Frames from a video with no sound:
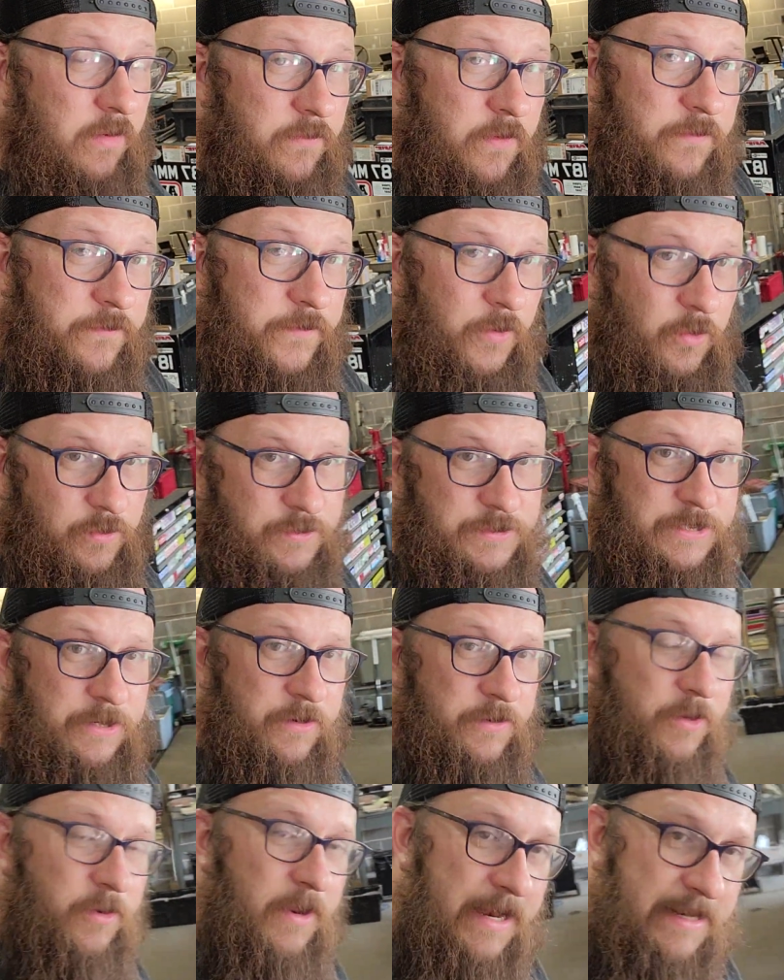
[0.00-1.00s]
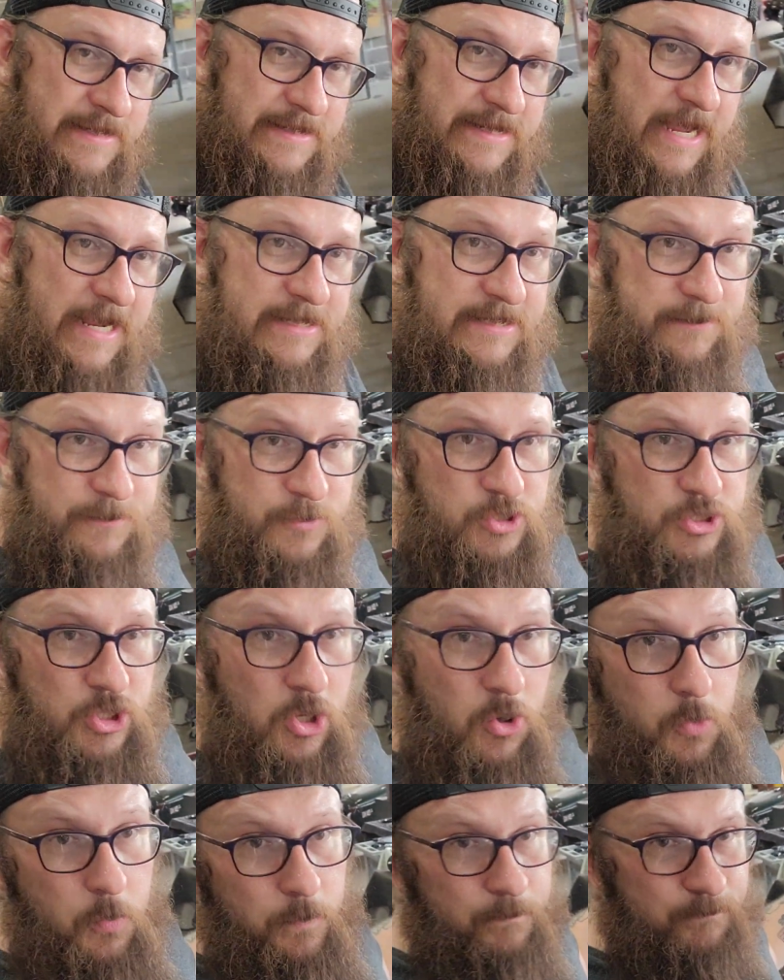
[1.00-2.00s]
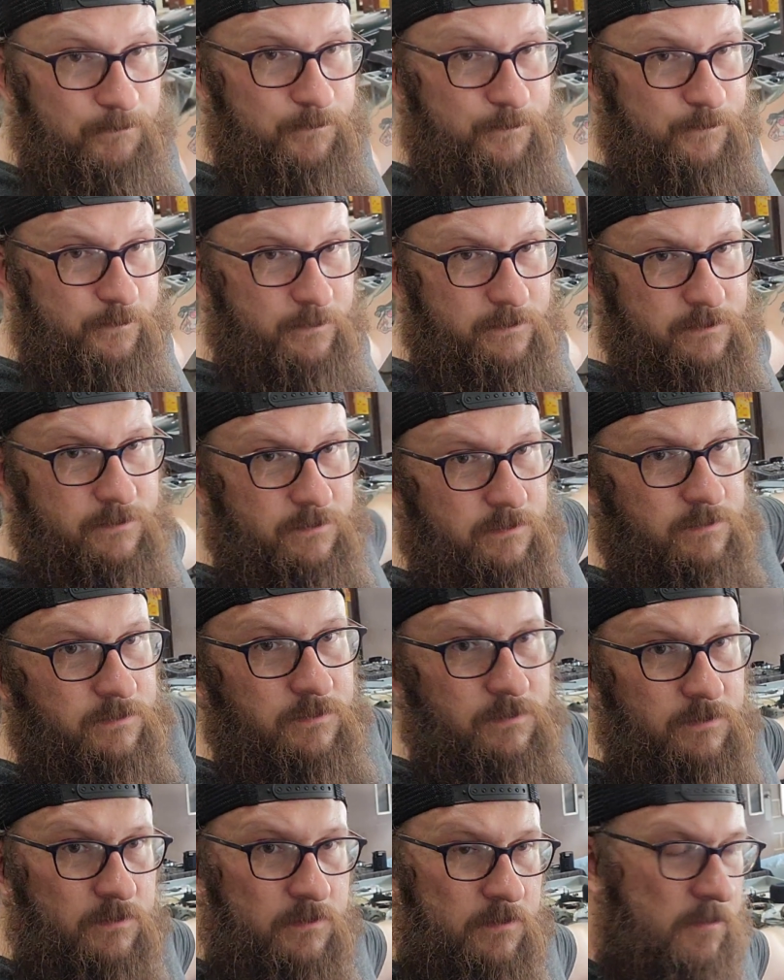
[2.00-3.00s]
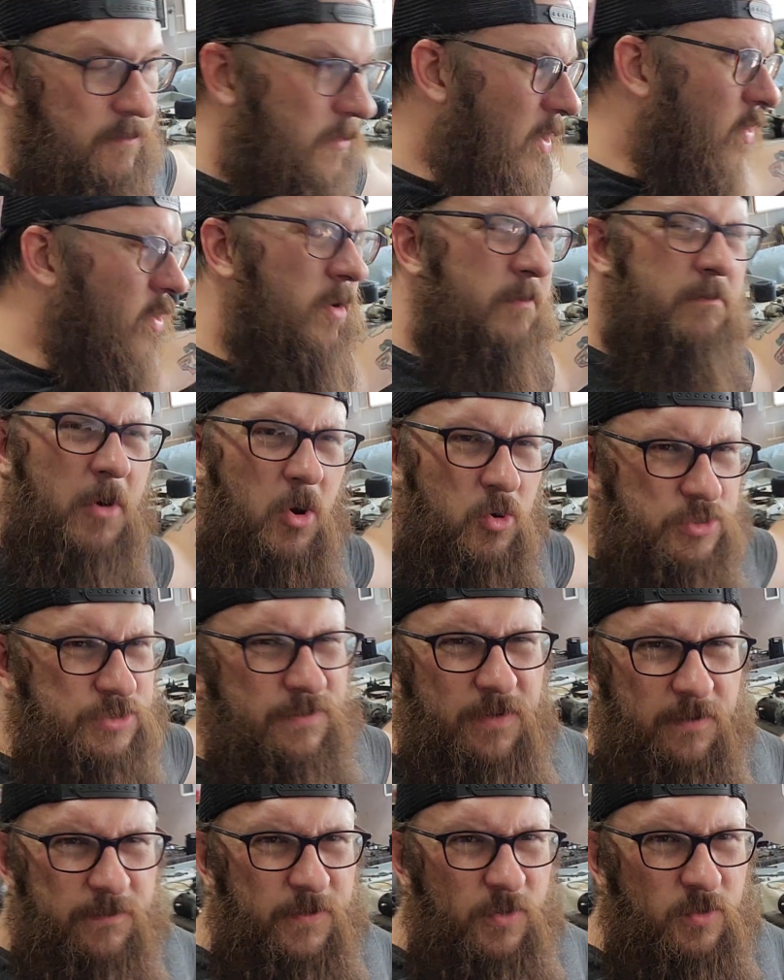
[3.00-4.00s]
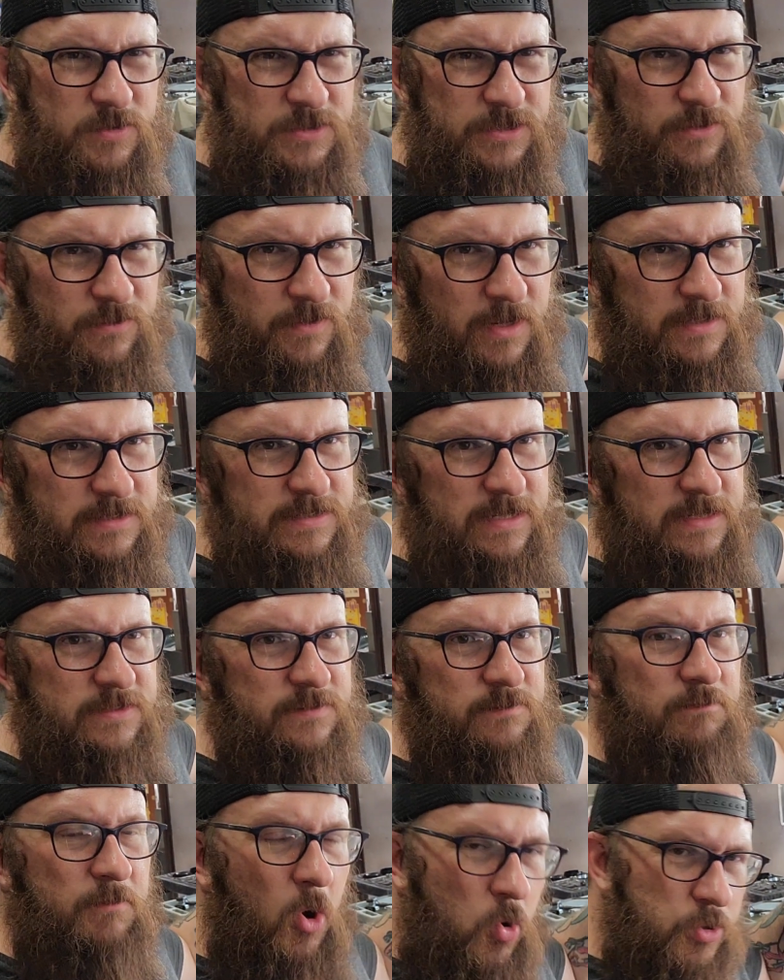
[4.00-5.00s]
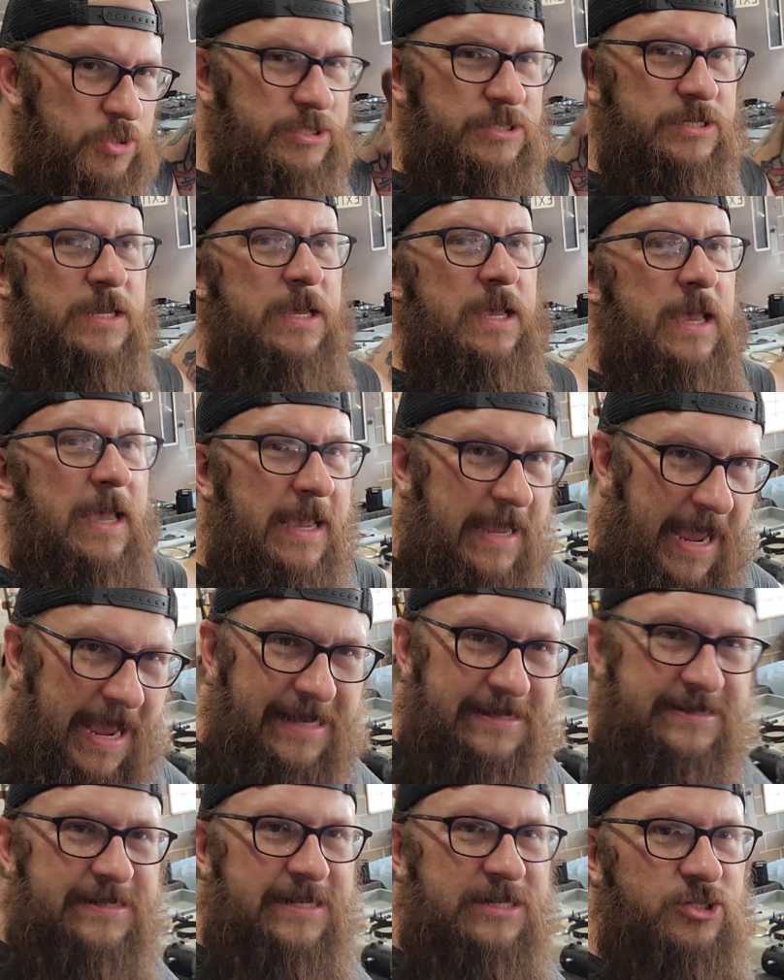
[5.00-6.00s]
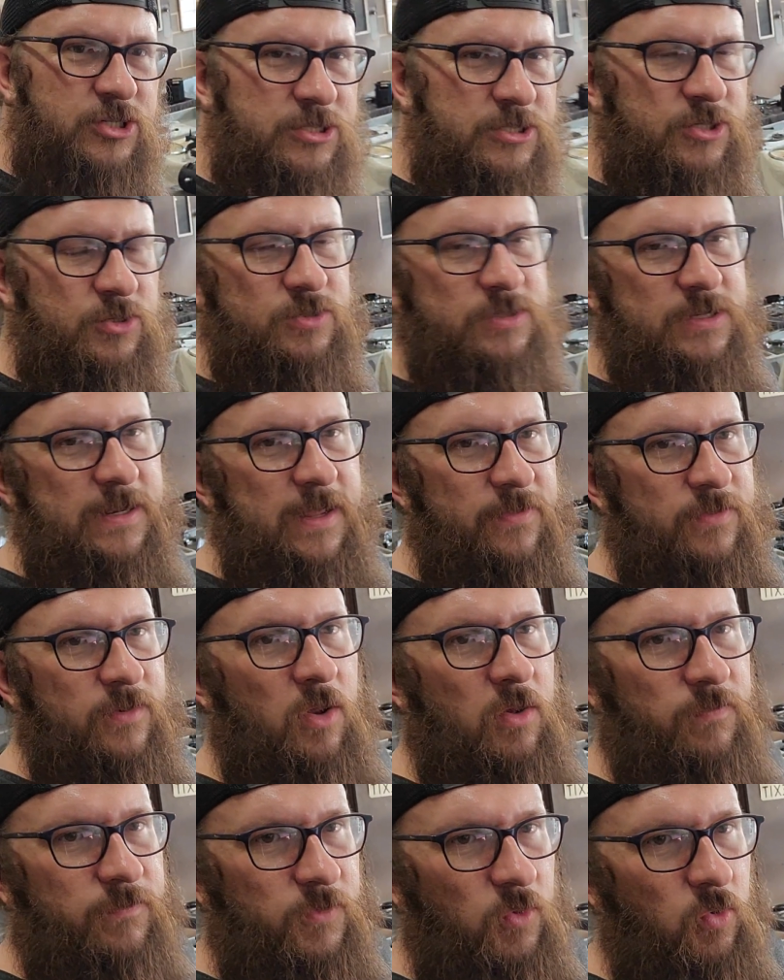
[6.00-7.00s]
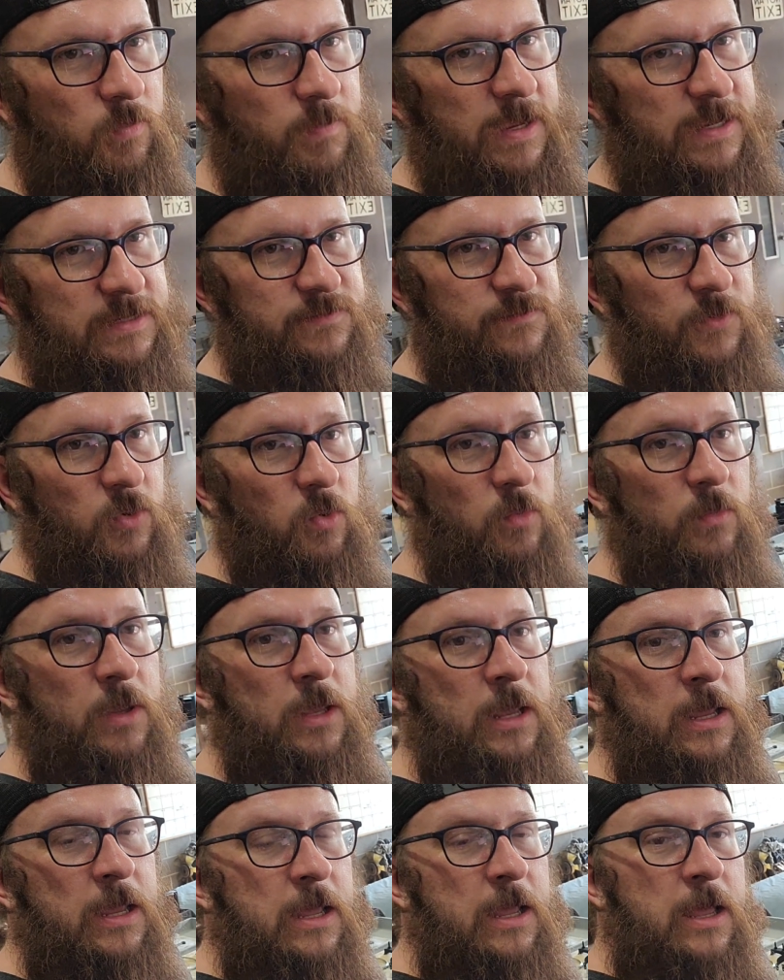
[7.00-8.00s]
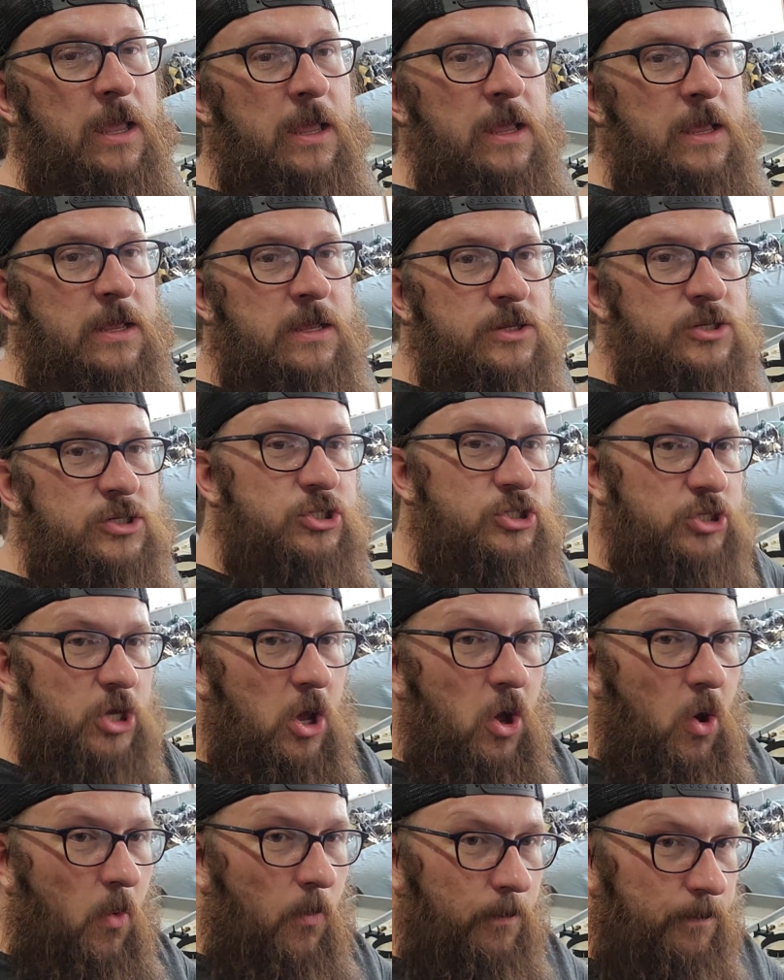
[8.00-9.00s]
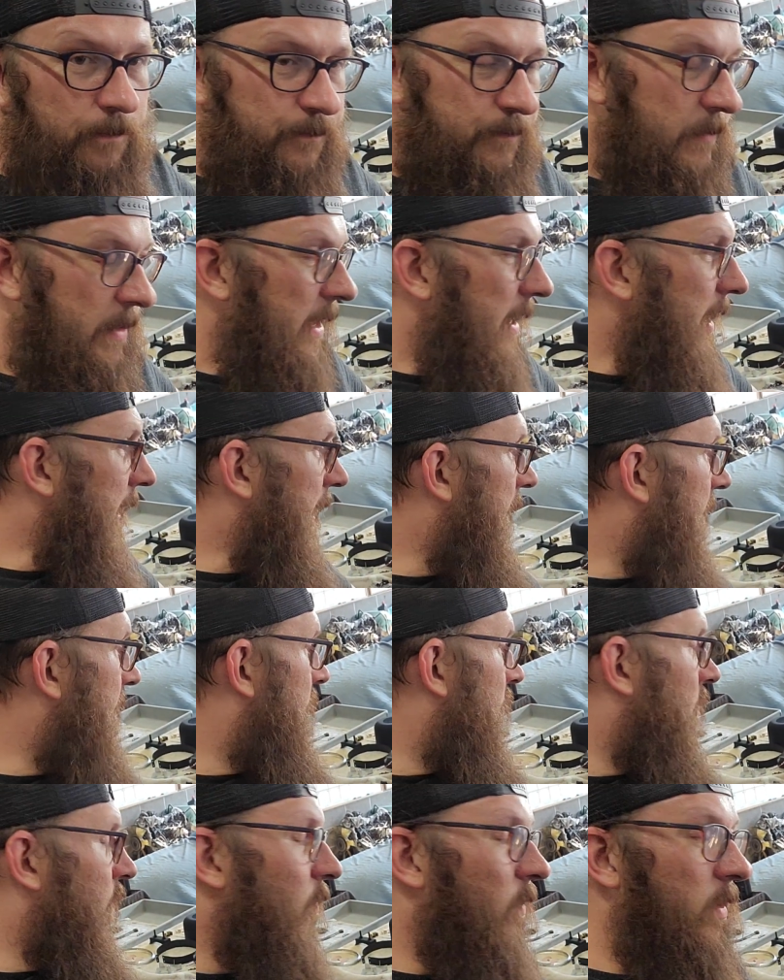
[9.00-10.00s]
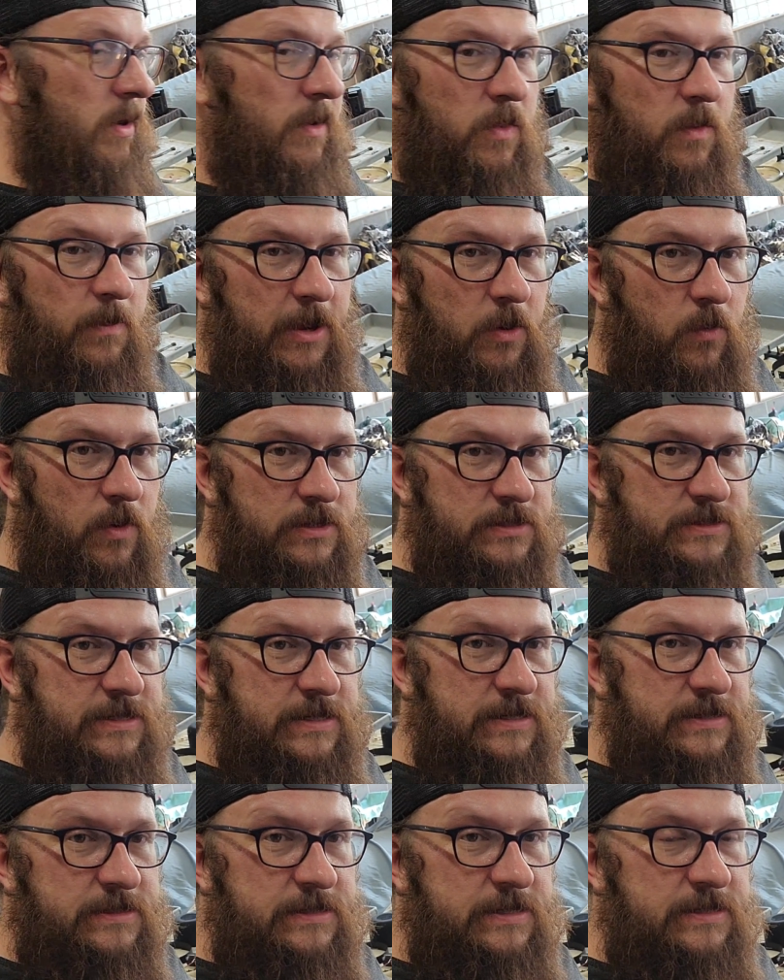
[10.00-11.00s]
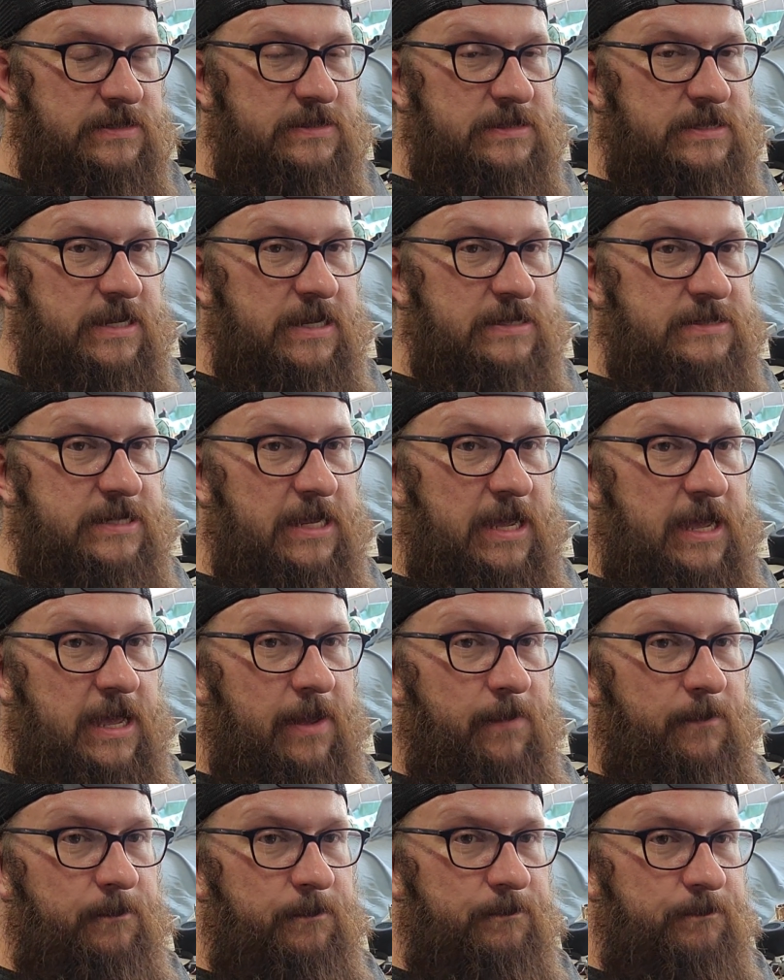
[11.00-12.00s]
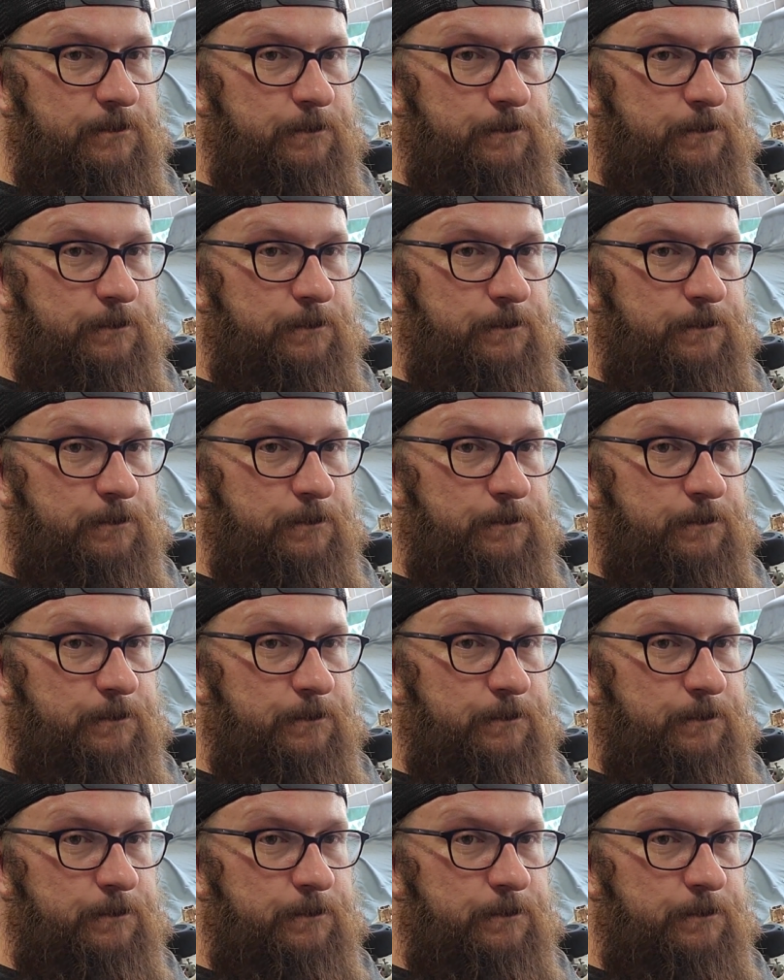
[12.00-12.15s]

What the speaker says: of our fuels here in the United States. So, or in most of our fuels here in the United States. Most gas stations use an ethanol fuel-based fuel. So, one of the big ones is that